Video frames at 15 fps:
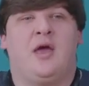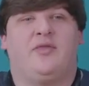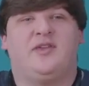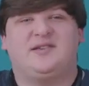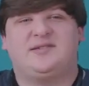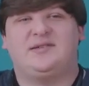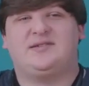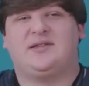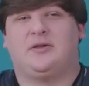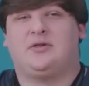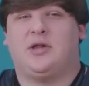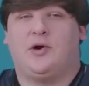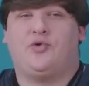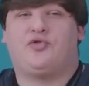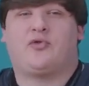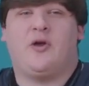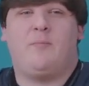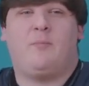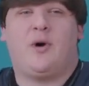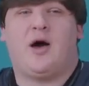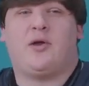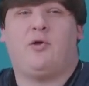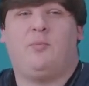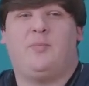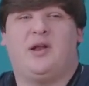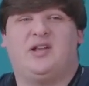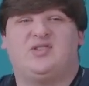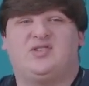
This is the low trim model, but it